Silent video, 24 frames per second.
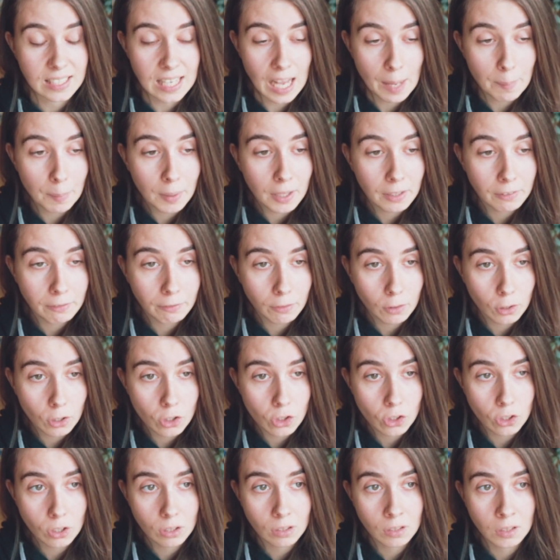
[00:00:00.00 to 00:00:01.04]
tablet
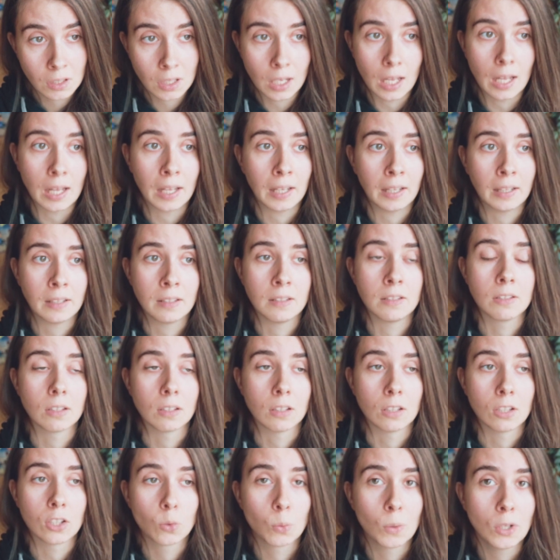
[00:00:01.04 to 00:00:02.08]
version and
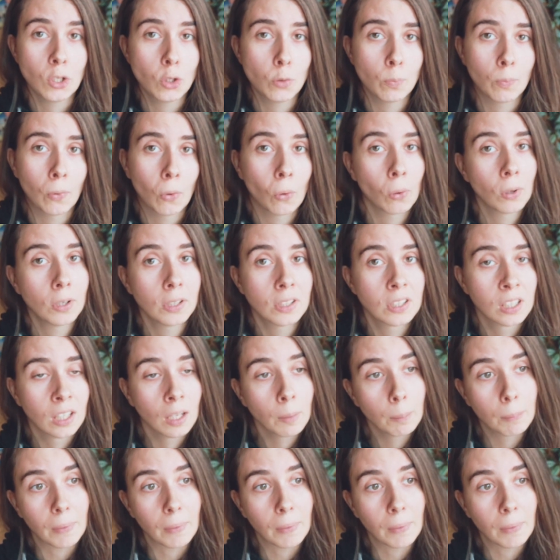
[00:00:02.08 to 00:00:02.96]
a Switch port,